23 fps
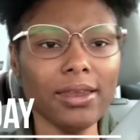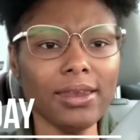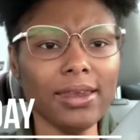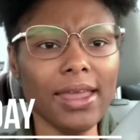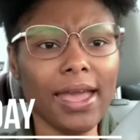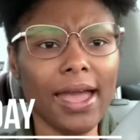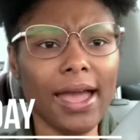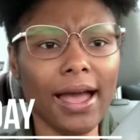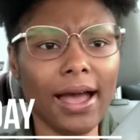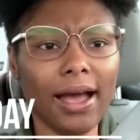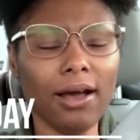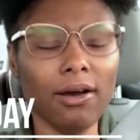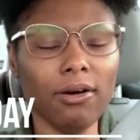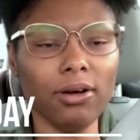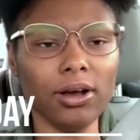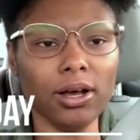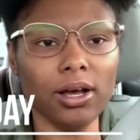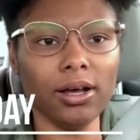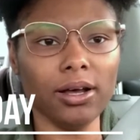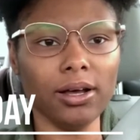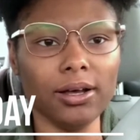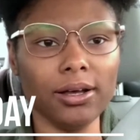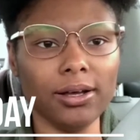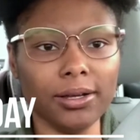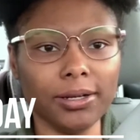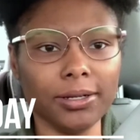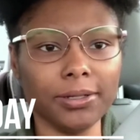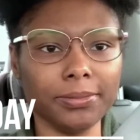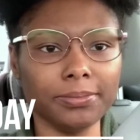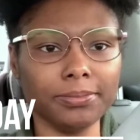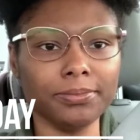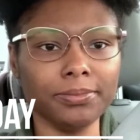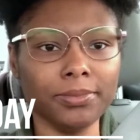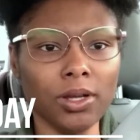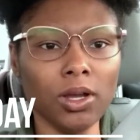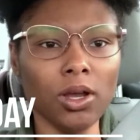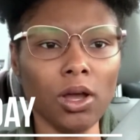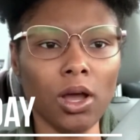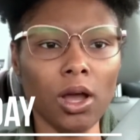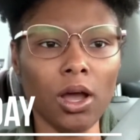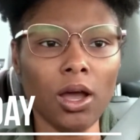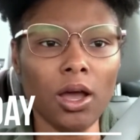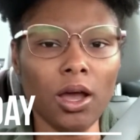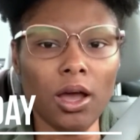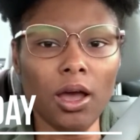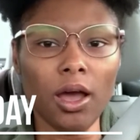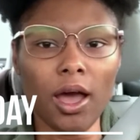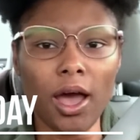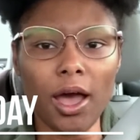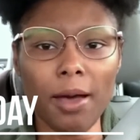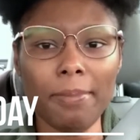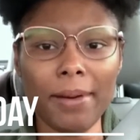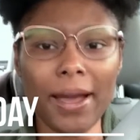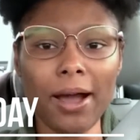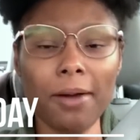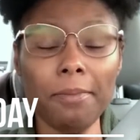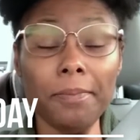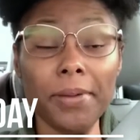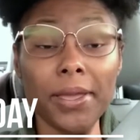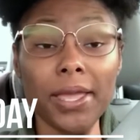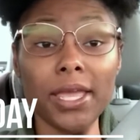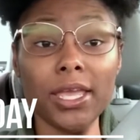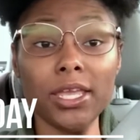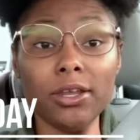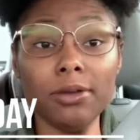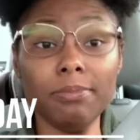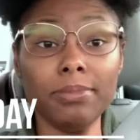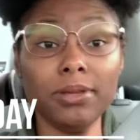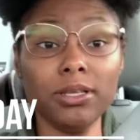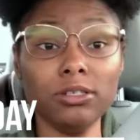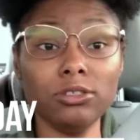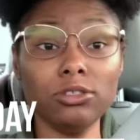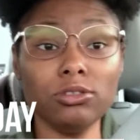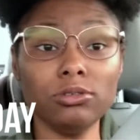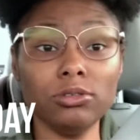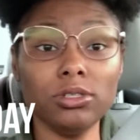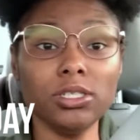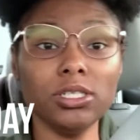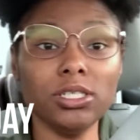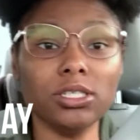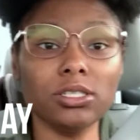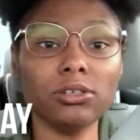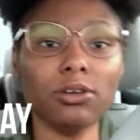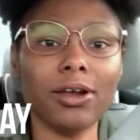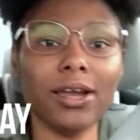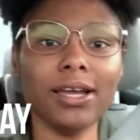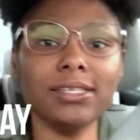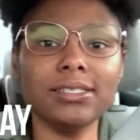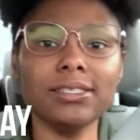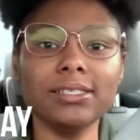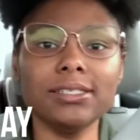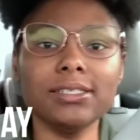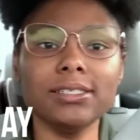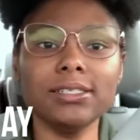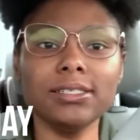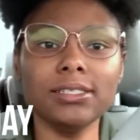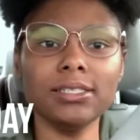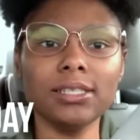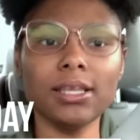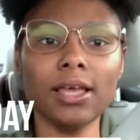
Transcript: Now, about paying your bills during this crisis,